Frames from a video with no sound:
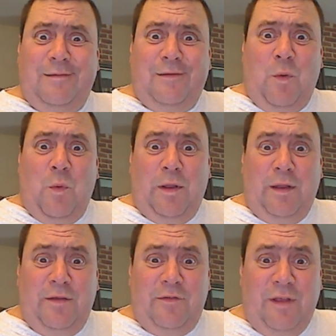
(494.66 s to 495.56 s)

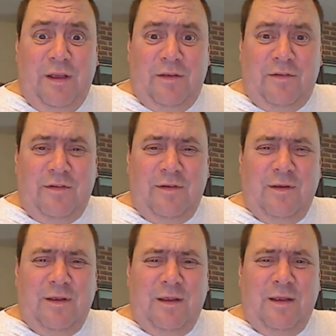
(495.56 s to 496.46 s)
What is this?
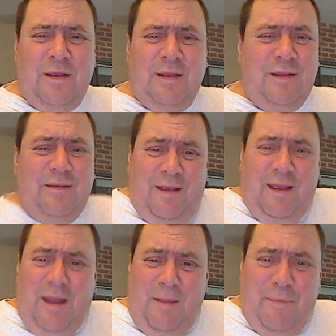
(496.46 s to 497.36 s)
Does
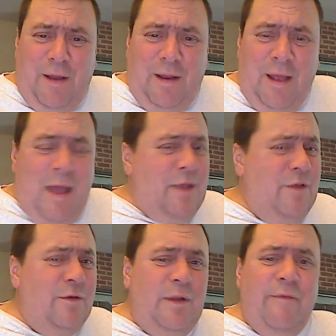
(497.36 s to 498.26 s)
anybody?
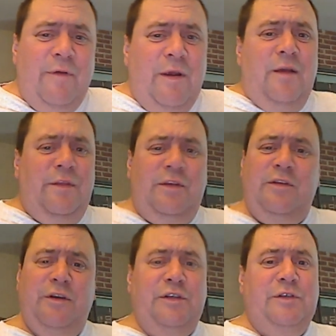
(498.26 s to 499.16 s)
You'll never hear the
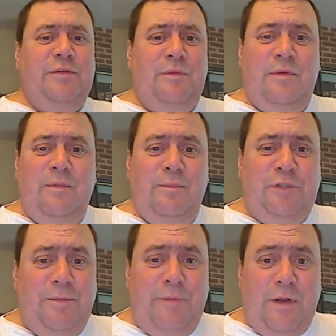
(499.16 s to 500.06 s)
churches
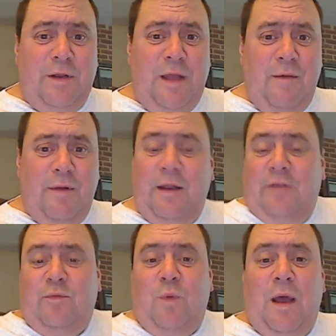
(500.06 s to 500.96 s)
jumping on that one. And
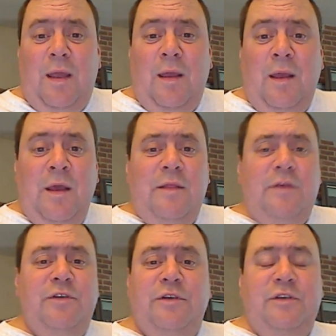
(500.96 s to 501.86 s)
that's why
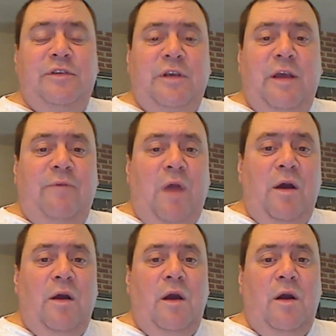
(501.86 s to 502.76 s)
the churches have,
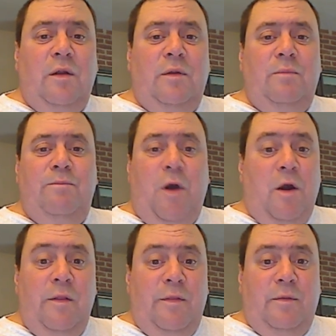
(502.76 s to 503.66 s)
are, are
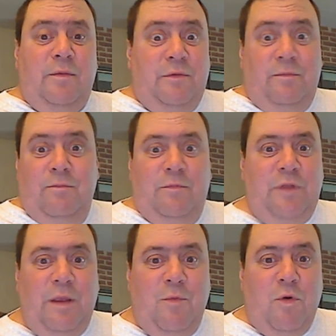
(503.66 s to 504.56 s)
part of the
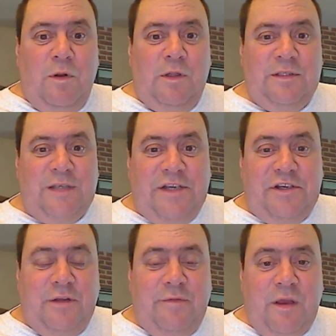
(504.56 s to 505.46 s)

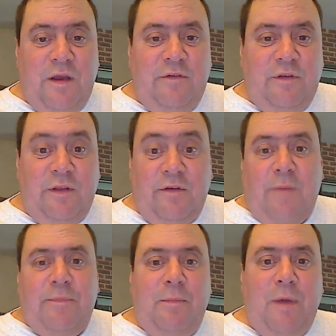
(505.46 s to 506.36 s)
demoralization of the country. They
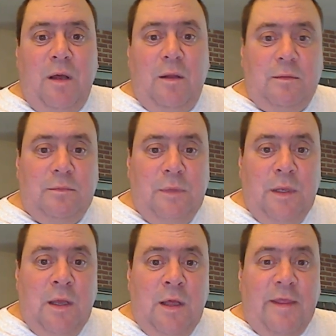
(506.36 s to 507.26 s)
dropped the ball.
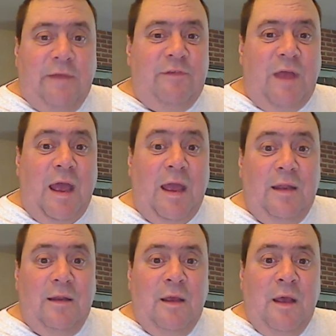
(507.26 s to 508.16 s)
They
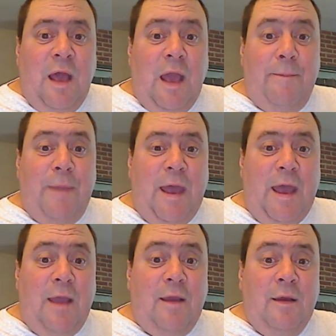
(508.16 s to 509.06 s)
signed a
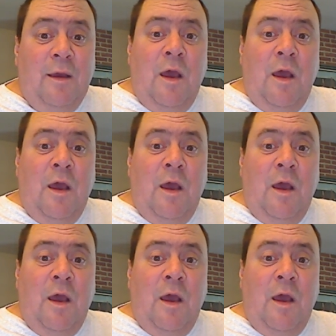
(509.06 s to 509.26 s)
pact